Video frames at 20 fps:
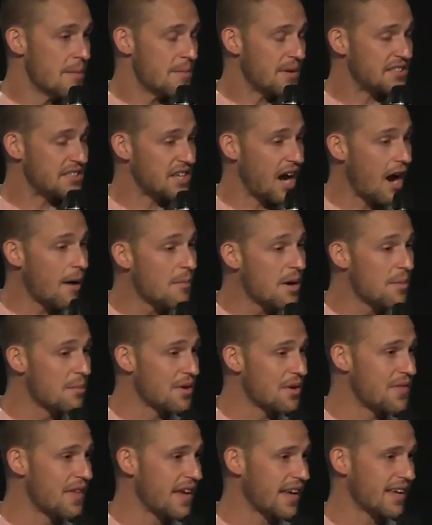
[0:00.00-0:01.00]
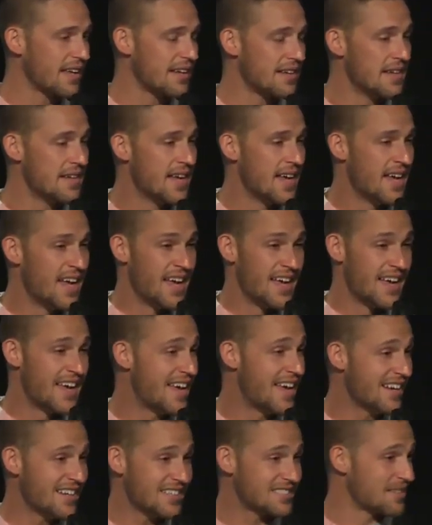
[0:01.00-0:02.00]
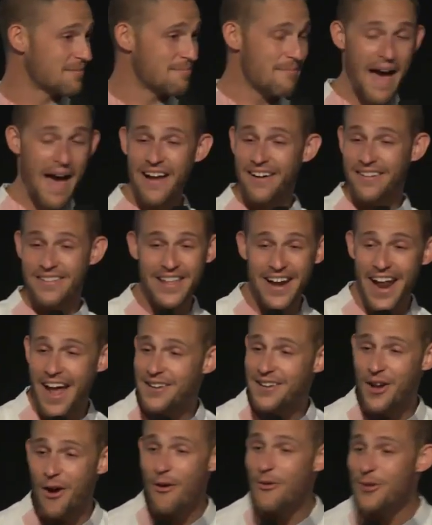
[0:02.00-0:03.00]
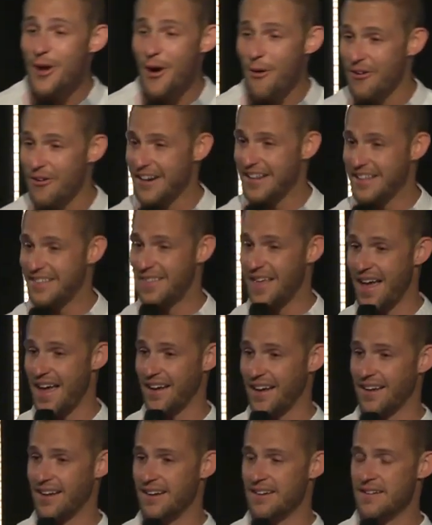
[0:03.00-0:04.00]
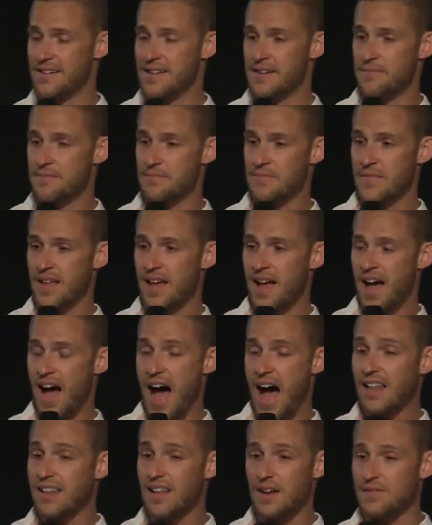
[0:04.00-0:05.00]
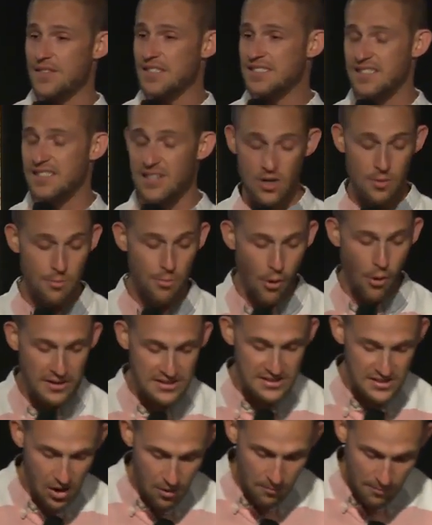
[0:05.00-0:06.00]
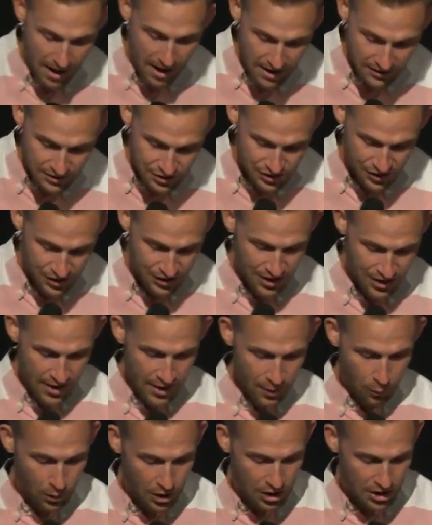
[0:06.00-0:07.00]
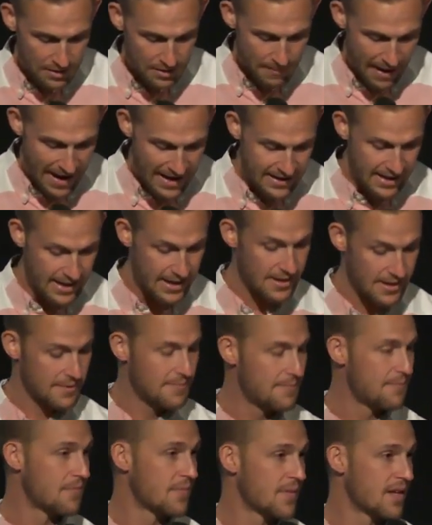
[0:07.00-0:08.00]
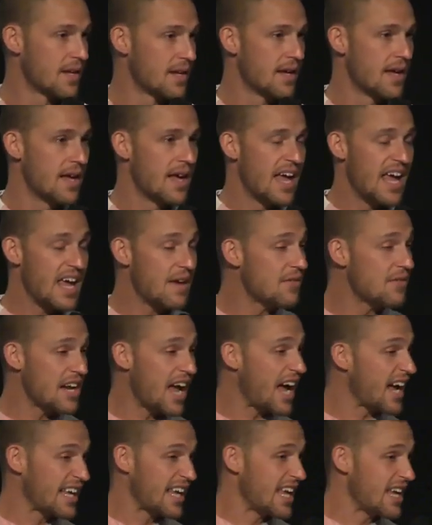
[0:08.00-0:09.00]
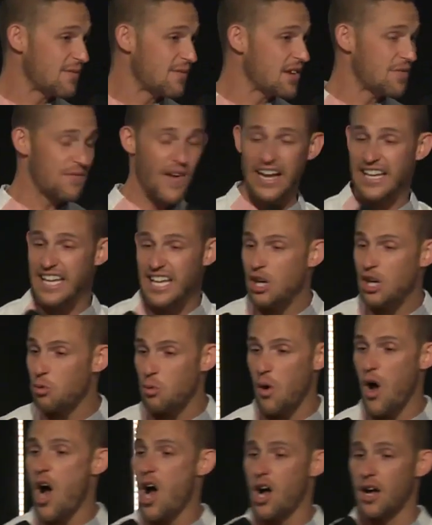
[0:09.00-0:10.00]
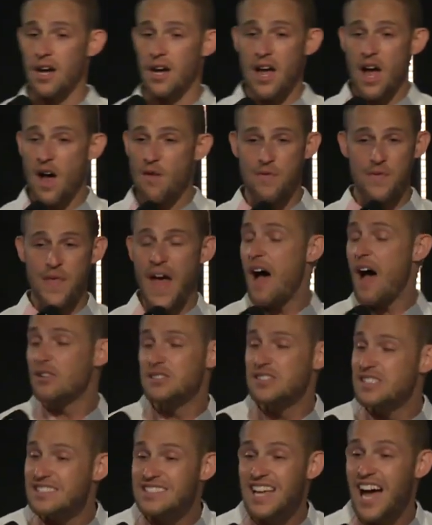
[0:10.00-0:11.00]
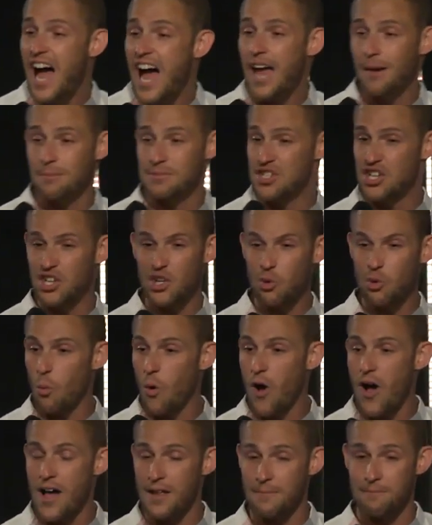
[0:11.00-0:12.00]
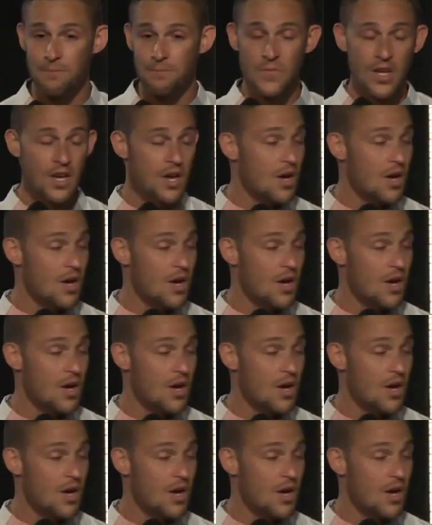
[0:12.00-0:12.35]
Because I remember thinking, it doesn't matter that I don't know anything. I love this little boy so much, we're gonna make it. Even, I, even if I get it wrong a thousand times, year one,